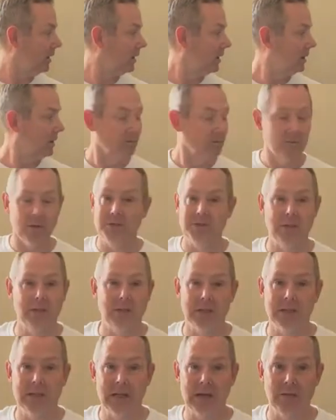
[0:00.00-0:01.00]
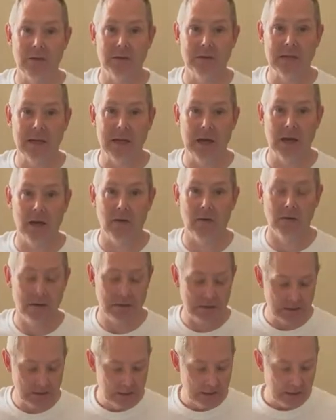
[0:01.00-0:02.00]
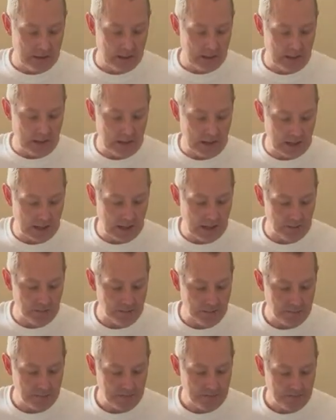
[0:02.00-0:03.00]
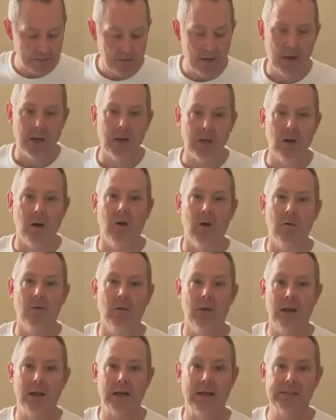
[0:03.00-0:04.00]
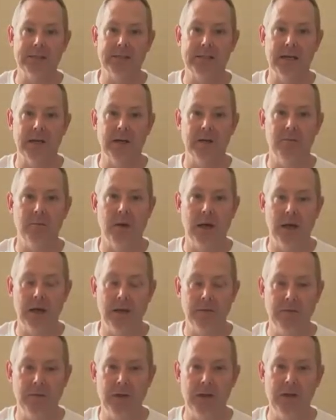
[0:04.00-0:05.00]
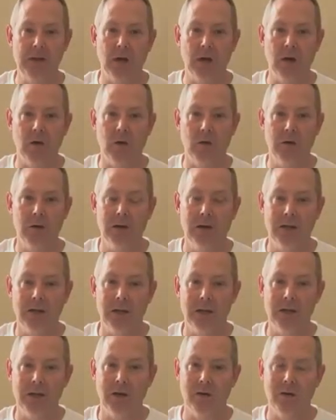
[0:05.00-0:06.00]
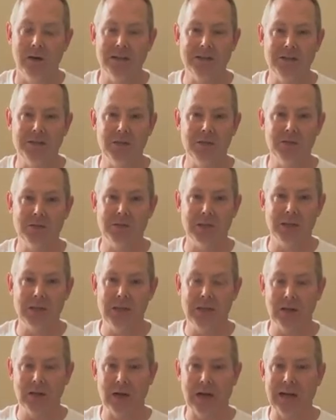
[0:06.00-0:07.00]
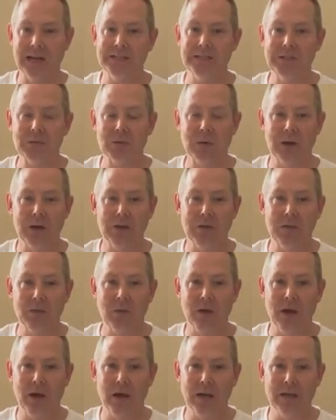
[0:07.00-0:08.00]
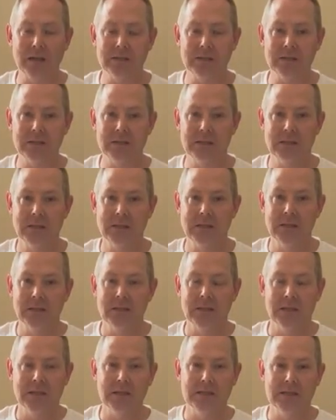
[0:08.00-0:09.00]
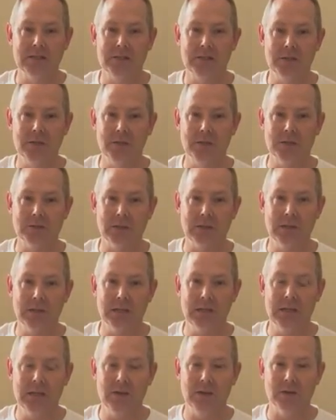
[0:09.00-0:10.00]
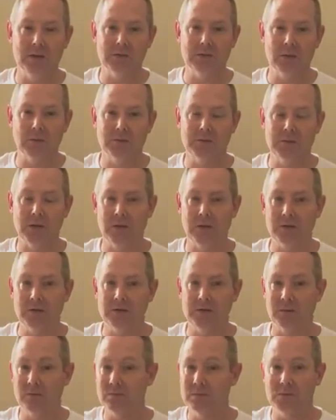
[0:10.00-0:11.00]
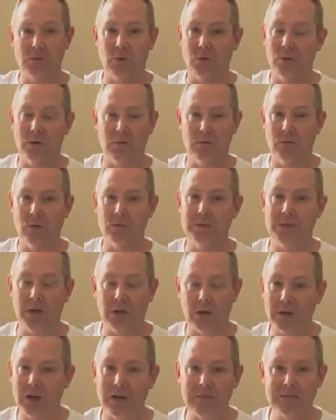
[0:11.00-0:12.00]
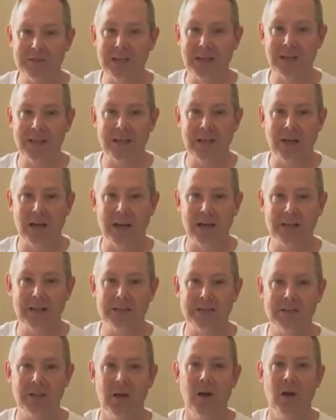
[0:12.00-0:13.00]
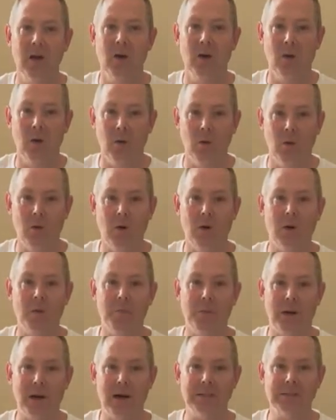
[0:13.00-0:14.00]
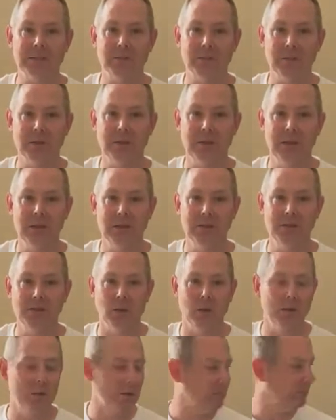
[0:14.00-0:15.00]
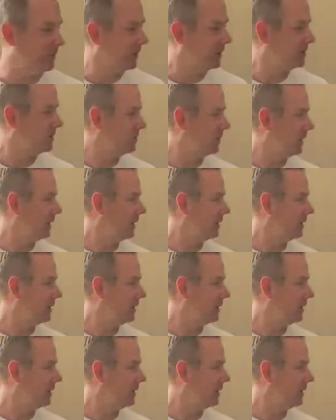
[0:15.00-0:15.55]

but you can never tell. Like I said in my video, it's usually either osteoarthritis, it's usually either some sort of rotator cuff tendonitis, or possibly the shoulder impingement.